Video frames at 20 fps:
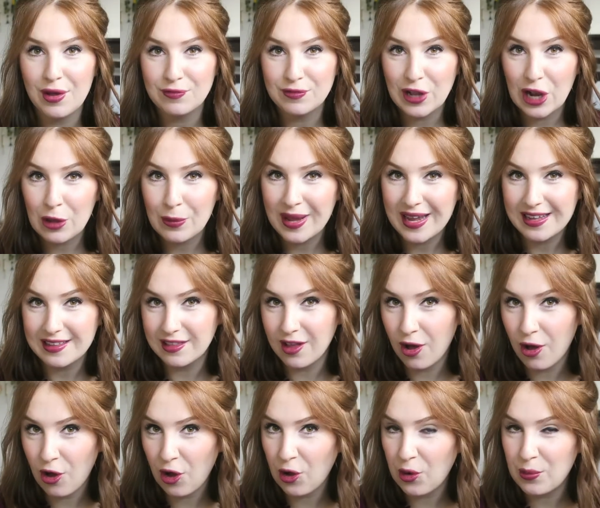Following
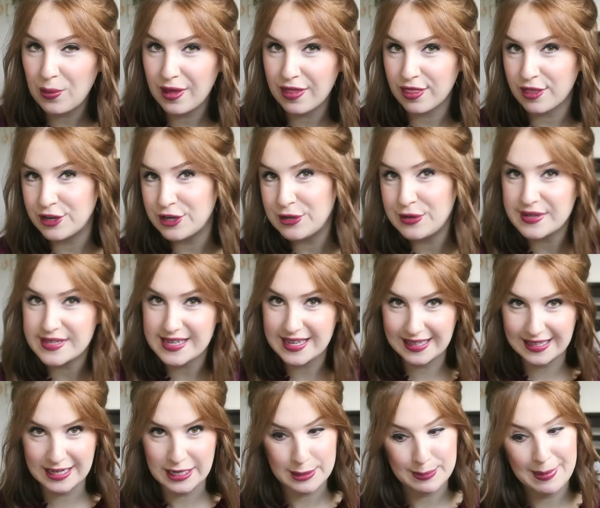along with New
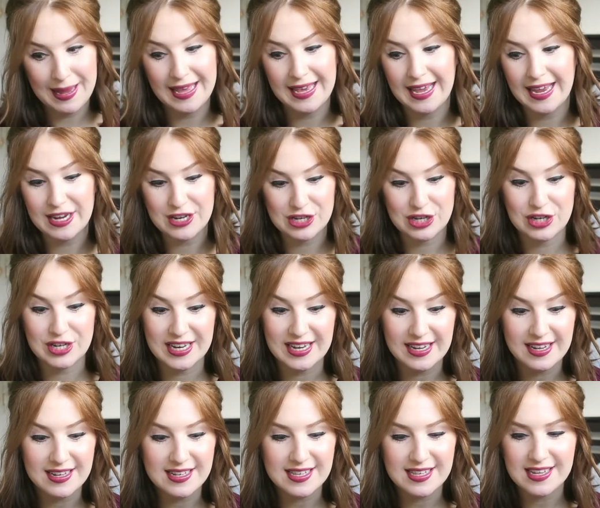Zealand made
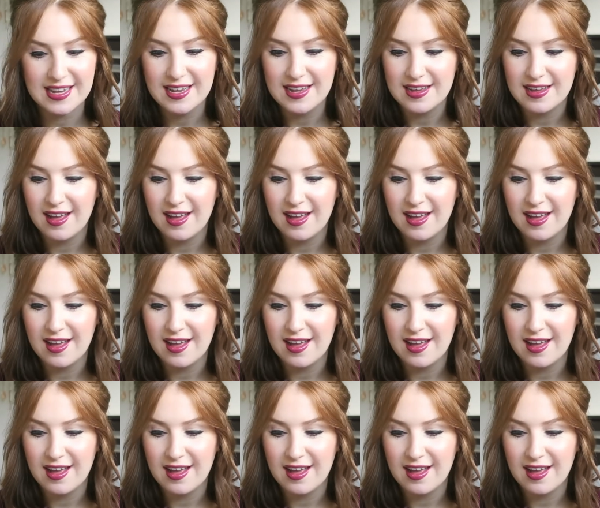goodies,